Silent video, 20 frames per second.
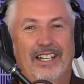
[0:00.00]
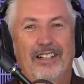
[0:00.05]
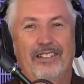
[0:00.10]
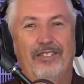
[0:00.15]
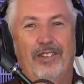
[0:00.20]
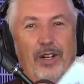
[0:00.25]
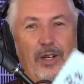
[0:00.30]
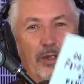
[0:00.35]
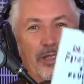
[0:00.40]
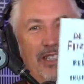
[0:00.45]

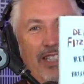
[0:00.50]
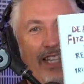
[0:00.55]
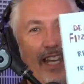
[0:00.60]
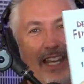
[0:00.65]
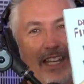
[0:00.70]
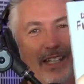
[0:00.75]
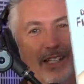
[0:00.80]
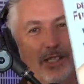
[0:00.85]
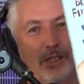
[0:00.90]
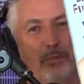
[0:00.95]
Folks,
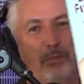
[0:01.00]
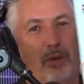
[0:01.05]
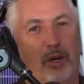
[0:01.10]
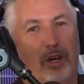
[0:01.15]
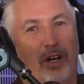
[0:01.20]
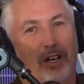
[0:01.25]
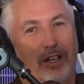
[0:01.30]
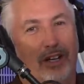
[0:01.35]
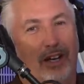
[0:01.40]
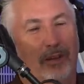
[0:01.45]
get his
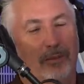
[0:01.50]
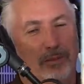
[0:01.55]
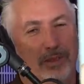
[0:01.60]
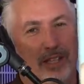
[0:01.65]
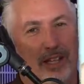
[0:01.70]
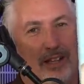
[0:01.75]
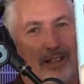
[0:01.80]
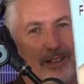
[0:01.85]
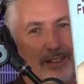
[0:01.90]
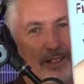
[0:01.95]
book. I'm
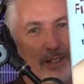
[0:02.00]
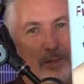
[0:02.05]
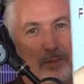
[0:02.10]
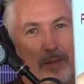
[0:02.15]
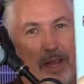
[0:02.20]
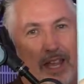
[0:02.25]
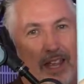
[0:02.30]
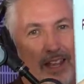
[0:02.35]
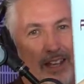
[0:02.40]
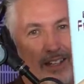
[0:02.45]
telling you,
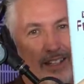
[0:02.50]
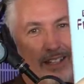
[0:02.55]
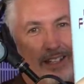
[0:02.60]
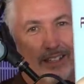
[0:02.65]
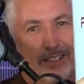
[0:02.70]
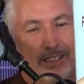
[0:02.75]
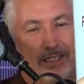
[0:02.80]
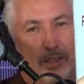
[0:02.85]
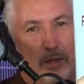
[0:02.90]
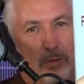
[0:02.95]
man. He
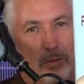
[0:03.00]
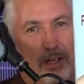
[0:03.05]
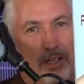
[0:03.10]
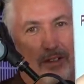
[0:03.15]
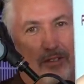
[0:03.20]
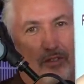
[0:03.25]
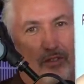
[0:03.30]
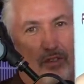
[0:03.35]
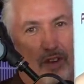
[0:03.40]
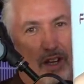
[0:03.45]
has so many
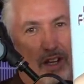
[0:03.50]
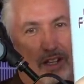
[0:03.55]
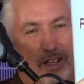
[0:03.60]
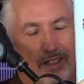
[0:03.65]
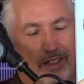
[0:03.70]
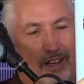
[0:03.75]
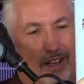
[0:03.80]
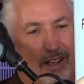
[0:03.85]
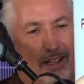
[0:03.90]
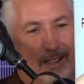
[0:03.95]

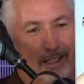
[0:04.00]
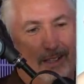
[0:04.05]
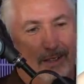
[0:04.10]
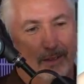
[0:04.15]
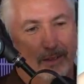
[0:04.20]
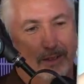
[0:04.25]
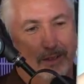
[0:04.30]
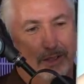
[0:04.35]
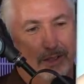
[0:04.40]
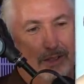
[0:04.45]
fun,
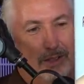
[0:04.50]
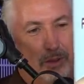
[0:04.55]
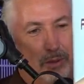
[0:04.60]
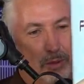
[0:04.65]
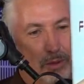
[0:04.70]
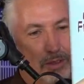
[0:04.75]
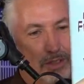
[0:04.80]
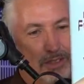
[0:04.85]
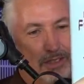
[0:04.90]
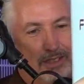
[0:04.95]
hilarious
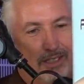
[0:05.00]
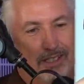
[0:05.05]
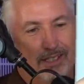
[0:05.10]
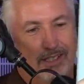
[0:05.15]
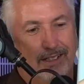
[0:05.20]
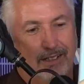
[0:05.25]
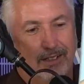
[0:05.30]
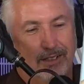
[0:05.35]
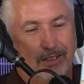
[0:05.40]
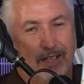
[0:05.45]
stories in
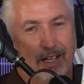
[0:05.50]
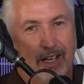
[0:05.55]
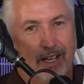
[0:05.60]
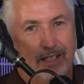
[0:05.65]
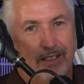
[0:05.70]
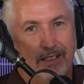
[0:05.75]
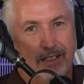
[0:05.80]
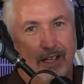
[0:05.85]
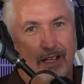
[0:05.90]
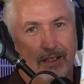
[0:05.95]
here.
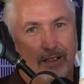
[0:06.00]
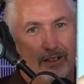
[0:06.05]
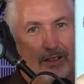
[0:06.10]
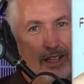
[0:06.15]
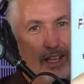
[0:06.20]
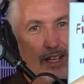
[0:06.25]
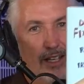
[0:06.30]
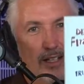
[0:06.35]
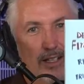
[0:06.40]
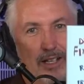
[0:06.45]
And you'll
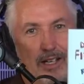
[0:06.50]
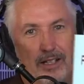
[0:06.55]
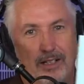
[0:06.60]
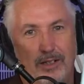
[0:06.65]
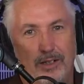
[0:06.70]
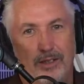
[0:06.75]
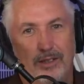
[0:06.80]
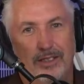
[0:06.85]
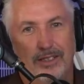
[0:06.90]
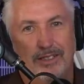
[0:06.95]
get a
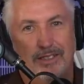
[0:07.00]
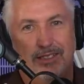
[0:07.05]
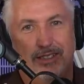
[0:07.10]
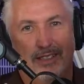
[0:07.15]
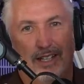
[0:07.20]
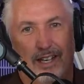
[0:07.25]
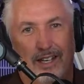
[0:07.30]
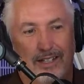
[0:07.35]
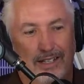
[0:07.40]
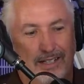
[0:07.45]
good
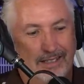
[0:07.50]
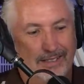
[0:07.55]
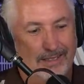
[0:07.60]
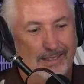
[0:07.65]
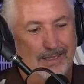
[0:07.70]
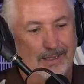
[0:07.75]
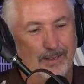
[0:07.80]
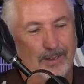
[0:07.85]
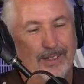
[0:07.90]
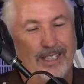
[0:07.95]
insight
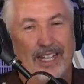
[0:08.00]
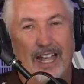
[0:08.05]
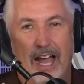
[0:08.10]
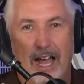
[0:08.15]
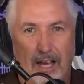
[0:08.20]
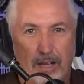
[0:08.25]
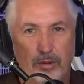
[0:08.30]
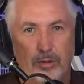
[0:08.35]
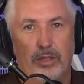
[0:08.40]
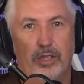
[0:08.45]
into the
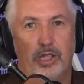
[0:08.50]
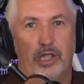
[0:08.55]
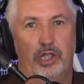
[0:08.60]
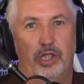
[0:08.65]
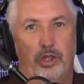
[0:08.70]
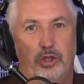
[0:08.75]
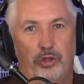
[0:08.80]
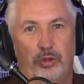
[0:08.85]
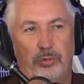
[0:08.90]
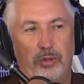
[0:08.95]
Irish
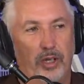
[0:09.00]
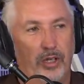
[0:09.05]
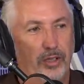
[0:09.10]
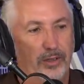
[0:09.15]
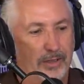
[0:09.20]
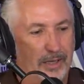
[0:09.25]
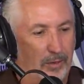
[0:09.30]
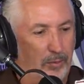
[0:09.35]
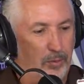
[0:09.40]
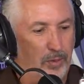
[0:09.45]
humor
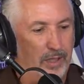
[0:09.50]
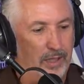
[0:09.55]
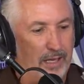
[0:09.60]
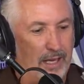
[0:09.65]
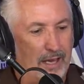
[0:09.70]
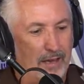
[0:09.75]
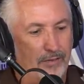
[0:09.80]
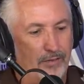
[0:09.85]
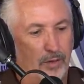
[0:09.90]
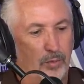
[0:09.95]
that we
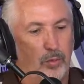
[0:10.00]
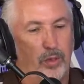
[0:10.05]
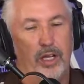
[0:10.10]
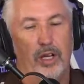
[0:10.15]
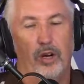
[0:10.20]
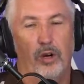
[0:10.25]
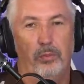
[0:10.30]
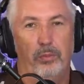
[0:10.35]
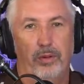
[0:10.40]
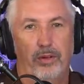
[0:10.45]
have. And we
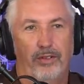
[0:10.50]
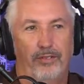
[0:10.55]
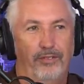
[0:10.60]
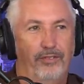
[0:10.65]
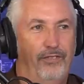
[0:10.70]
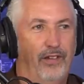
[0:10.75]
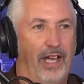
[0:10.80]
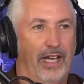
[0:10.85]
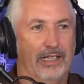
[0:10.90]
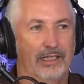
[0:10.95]
hope it
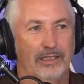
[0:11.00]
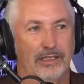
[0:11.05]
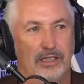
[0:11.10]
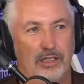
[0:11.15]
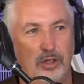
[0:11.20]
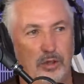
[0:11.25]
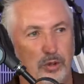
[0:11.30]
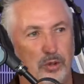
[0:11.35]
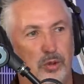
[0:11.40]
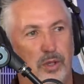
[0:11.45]
infects
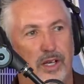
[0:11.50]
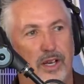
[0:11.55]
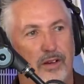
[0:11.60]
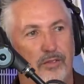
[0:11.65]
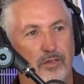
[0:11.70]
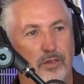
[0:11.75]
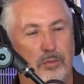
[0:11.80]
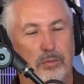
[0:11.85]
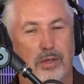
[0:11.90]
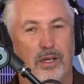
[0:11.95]
you, and
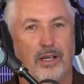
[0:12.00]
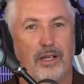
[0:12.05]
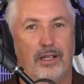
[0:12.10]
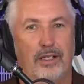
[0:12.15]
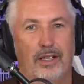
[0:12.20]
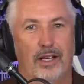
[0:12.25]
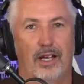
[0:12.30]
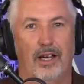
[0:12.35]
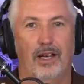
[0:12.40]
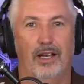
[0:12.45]

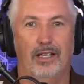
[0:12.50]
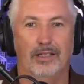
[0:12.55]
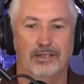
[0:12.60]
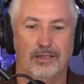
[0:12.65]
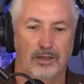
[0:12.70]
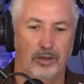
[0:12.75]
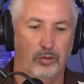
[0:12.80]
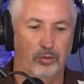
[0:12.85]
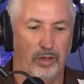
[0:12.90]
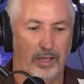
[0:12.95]
everybody has
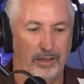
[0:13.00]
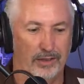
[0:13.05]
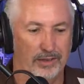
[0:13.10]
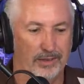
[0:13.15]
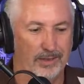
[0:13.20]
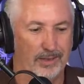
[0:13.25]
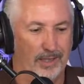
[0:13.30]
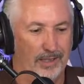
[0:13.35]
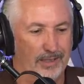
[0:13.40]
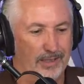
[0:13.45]
a great
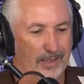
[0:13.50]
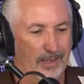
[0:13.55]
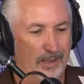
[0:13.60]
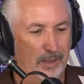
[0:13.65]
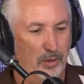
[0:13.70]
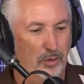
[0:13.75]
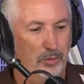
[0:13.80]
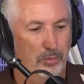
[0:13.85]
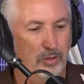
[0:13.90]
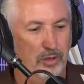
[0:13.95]
sense of
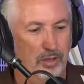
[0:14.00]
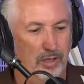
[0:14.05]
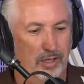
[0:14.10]
humor.